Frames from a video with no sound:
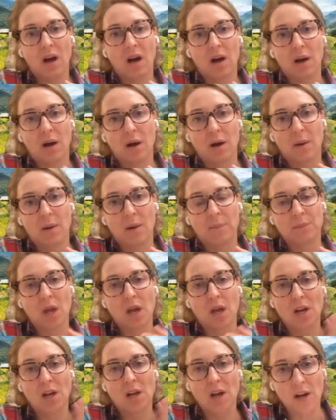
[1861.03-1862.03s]

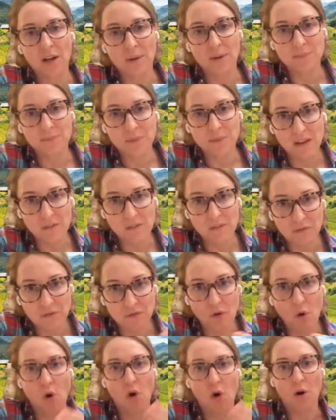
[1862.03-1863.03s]
um, gonna
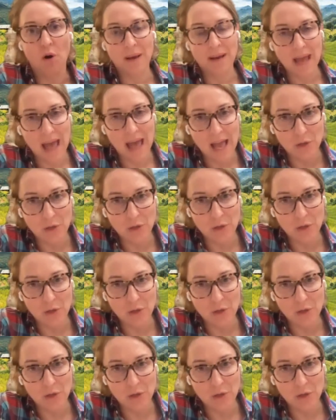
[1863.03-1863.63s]
inform and